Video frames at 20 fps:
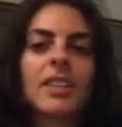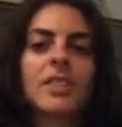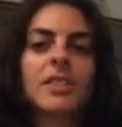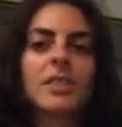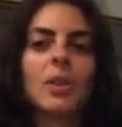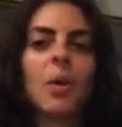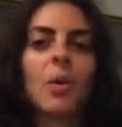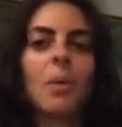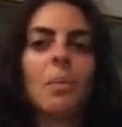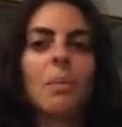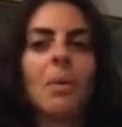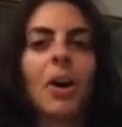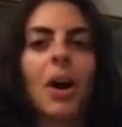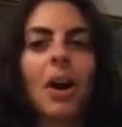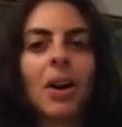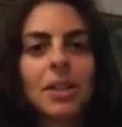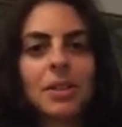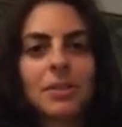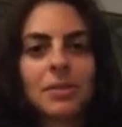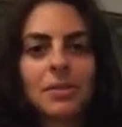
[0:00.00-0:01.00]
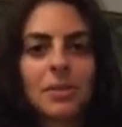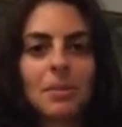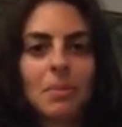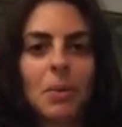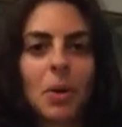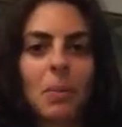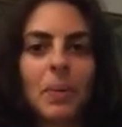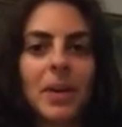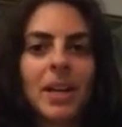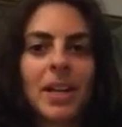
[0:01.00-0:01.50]
So pause for a
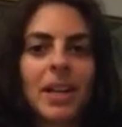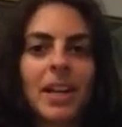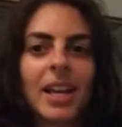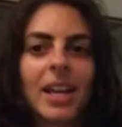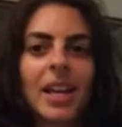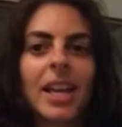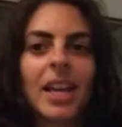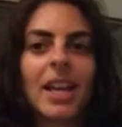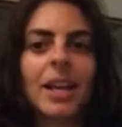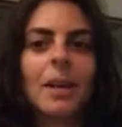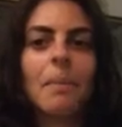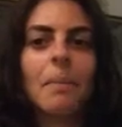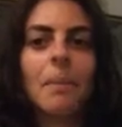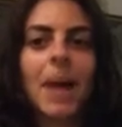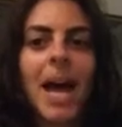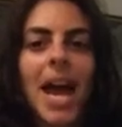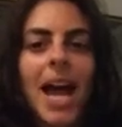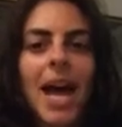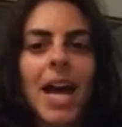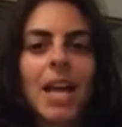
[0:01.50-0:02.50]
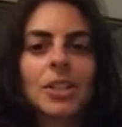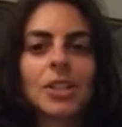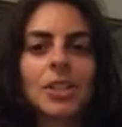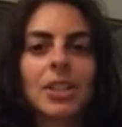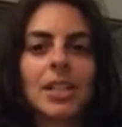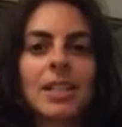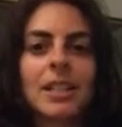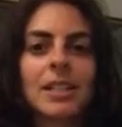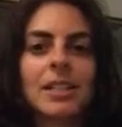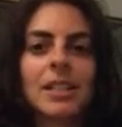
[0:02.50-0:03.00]
moment and
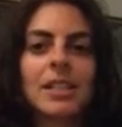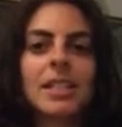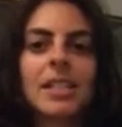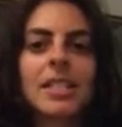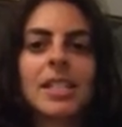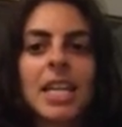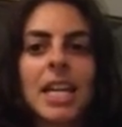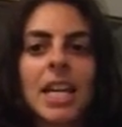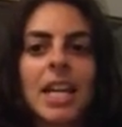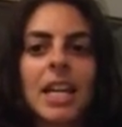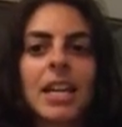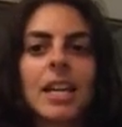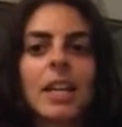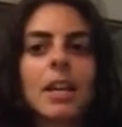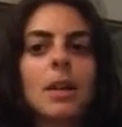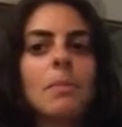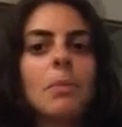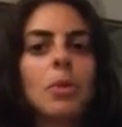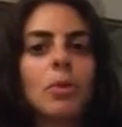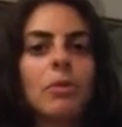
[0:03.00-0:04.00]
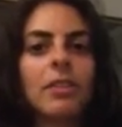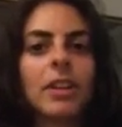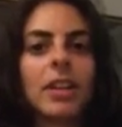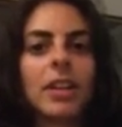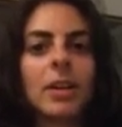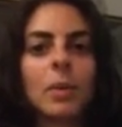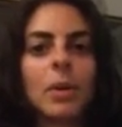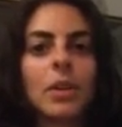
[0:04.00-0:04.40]
imagine it as a scene in a movie